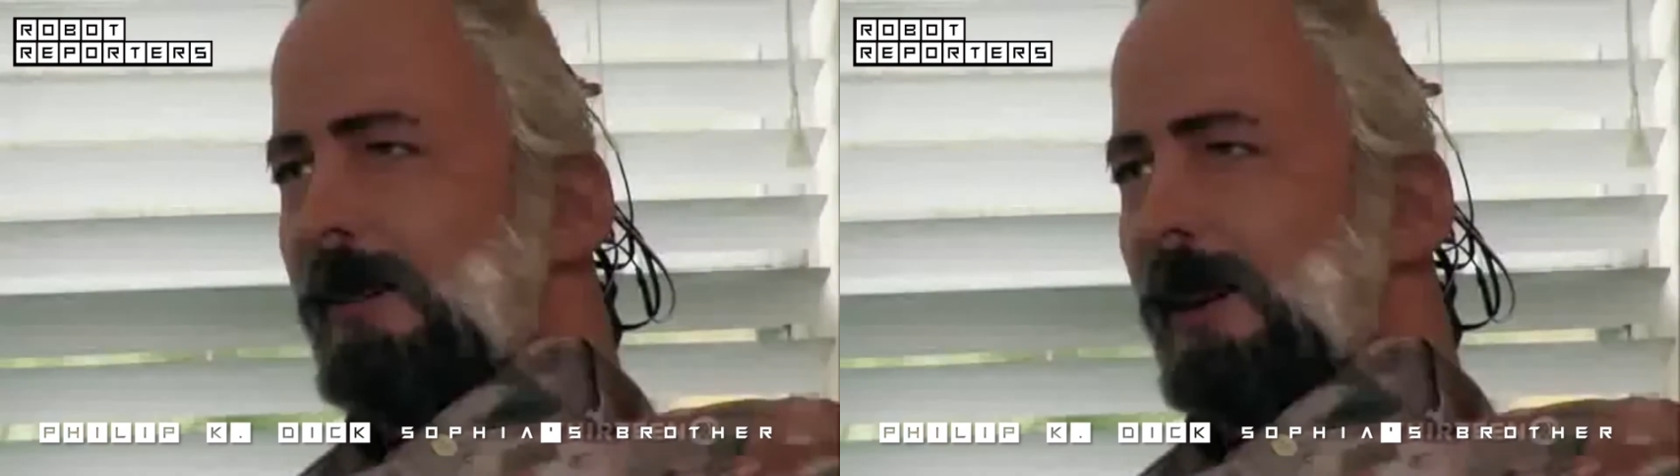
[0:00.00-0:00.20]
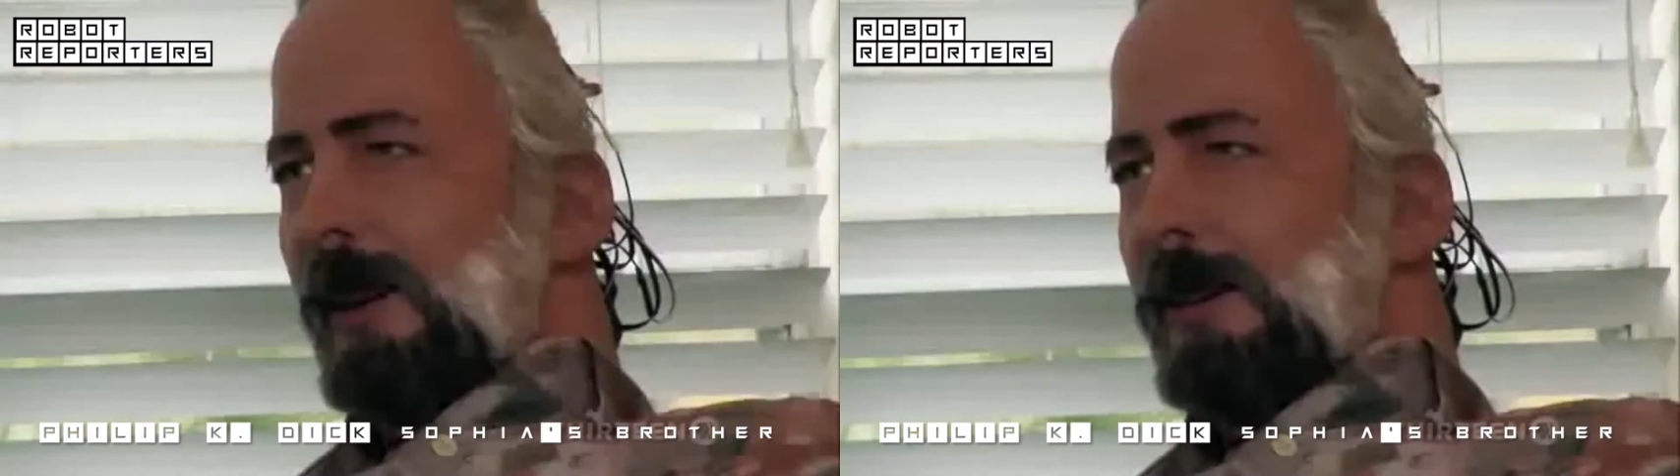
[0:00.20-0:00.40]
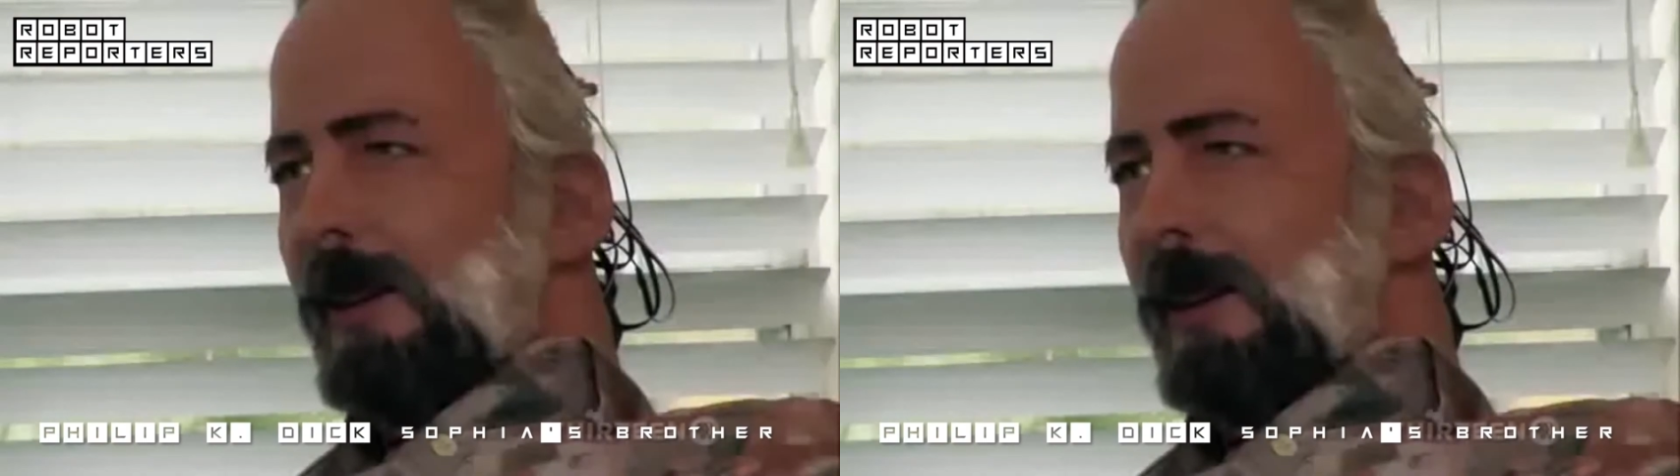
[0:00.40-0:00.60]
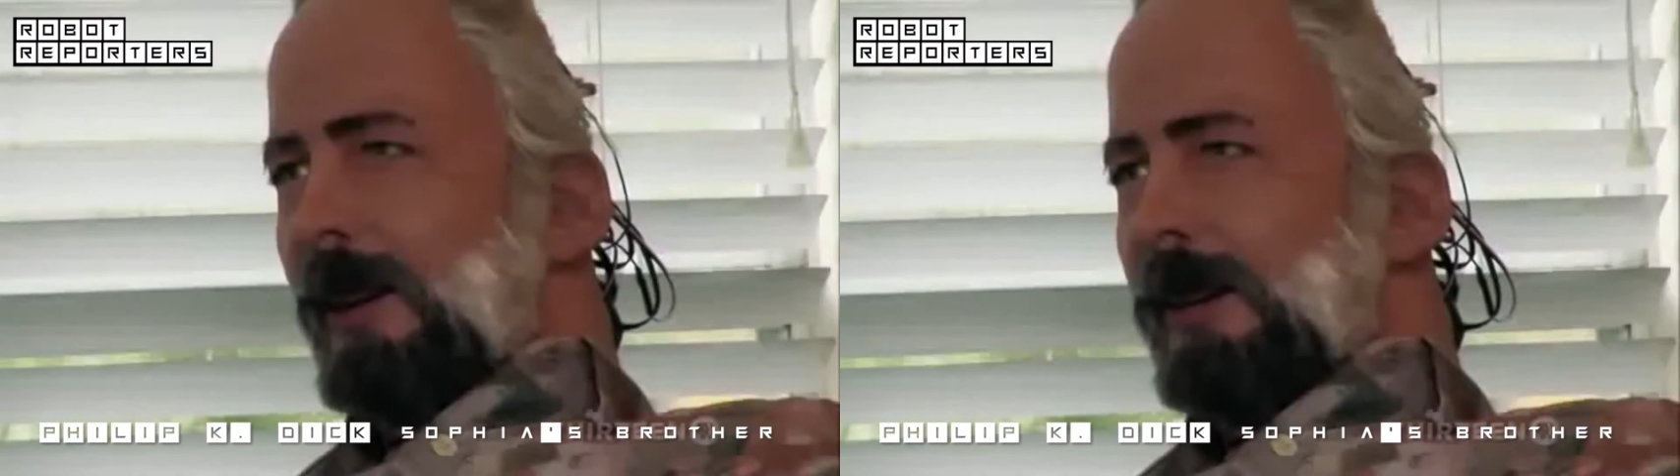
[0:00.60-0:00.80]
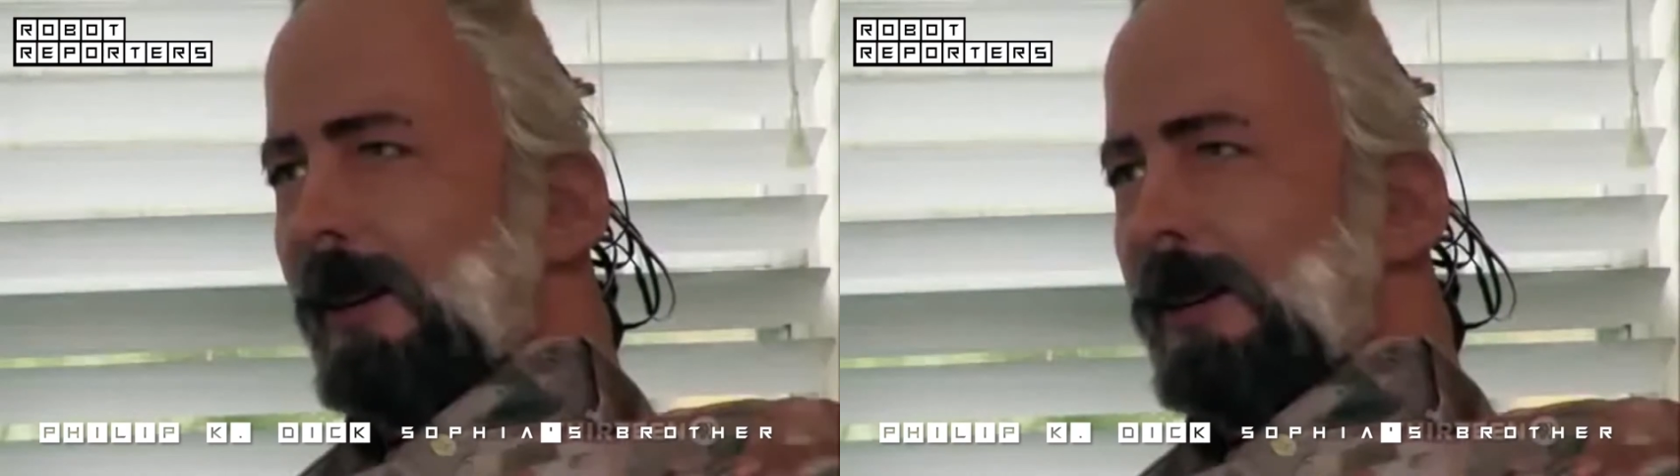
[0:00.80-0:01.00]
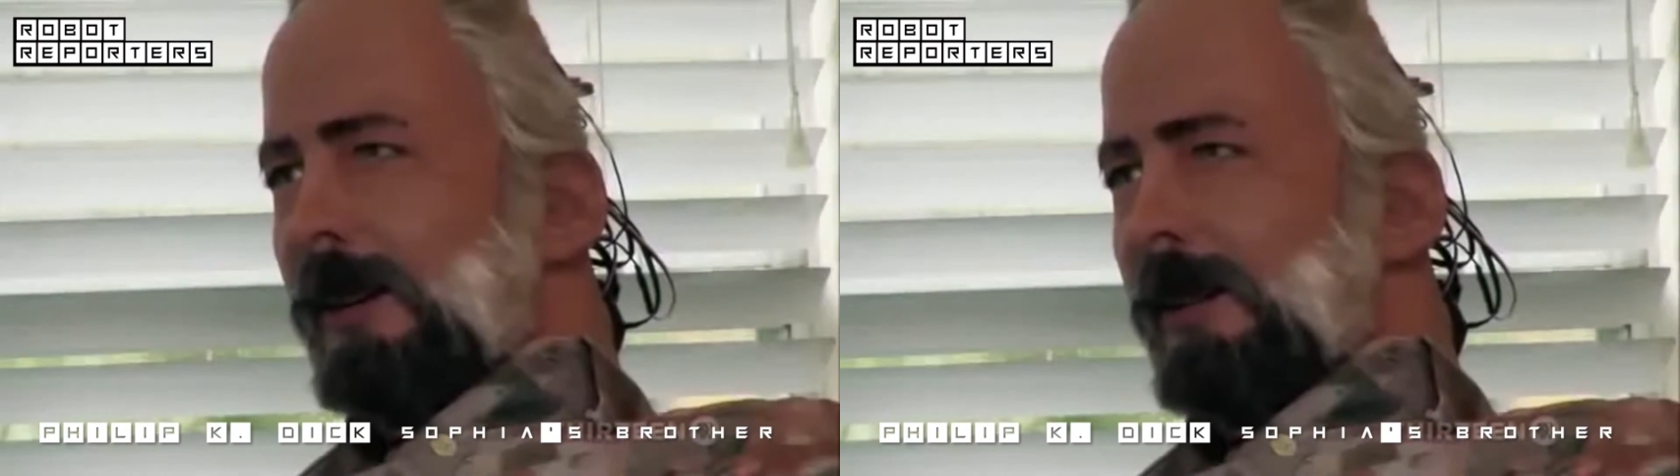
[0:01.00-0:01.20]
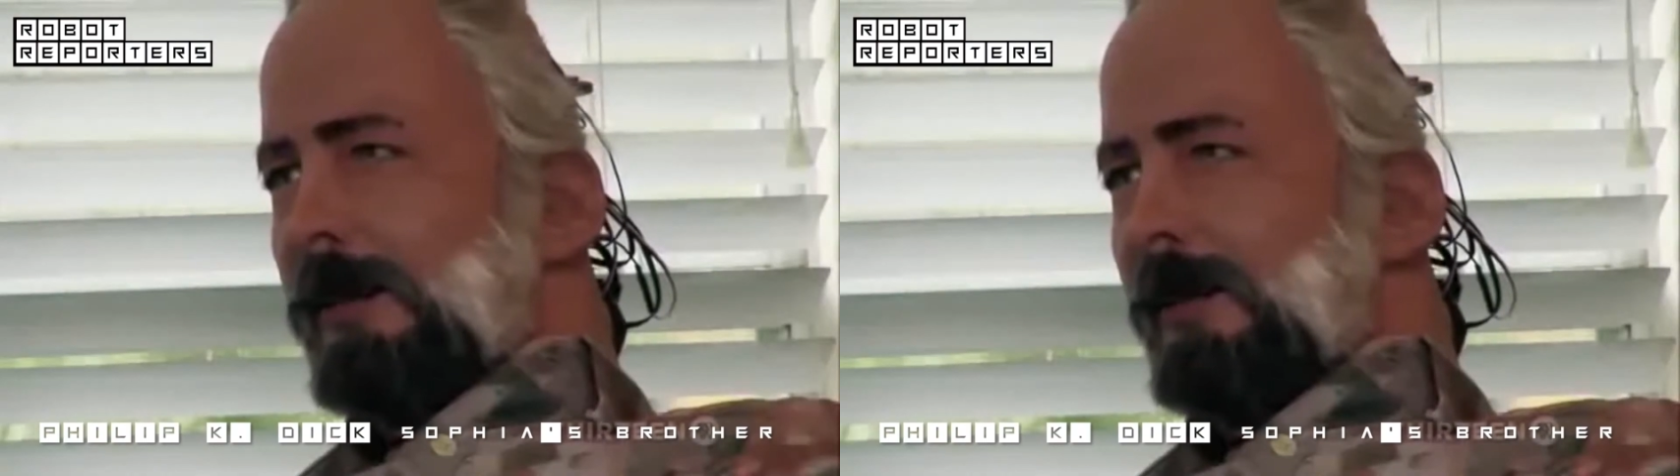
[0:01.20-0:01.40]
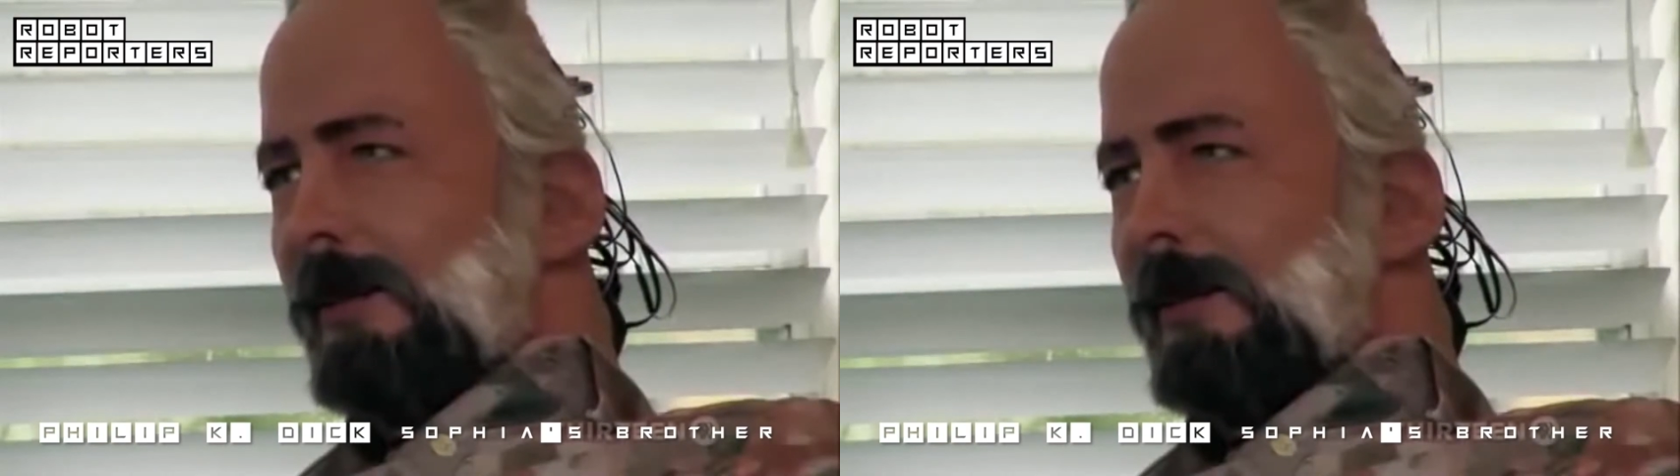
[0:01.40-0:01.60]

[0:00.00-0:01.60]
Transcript: safe in my people zoo,